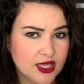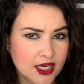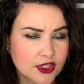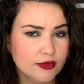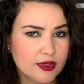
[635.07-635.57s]
It was
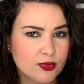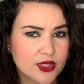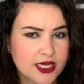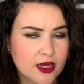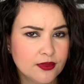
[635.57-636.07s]
actually really
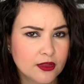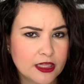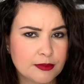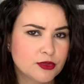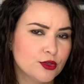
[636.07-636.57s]
pretty on the
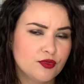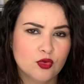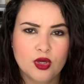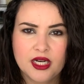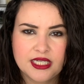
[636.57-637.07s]
lip, so
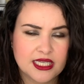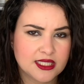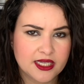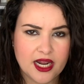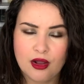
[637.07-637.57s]
if you want to
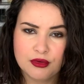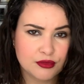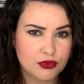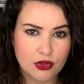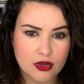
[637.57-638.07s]
test it
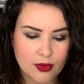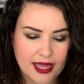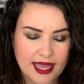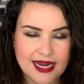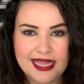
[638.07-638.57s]
out, you can go
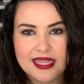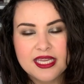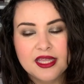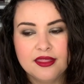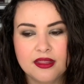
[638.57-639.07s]
ahead. I
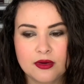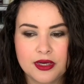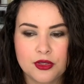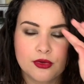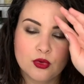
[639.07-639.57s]
think in
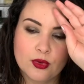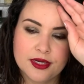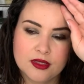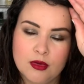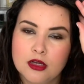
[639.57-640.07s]
theory you can
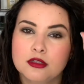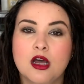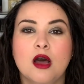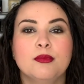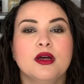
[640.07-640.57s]
wear them on
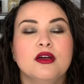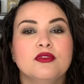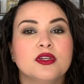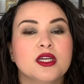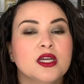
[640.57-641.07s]
top
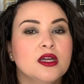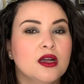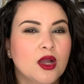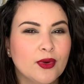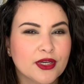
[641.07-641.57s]
of
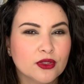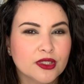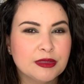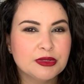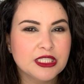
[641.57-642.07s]
a
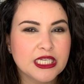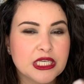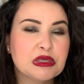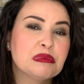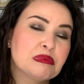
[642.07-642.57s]
regular
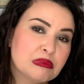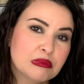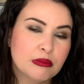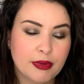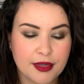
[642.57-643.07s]
lipstick,
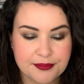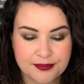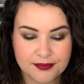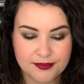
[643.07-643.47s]
but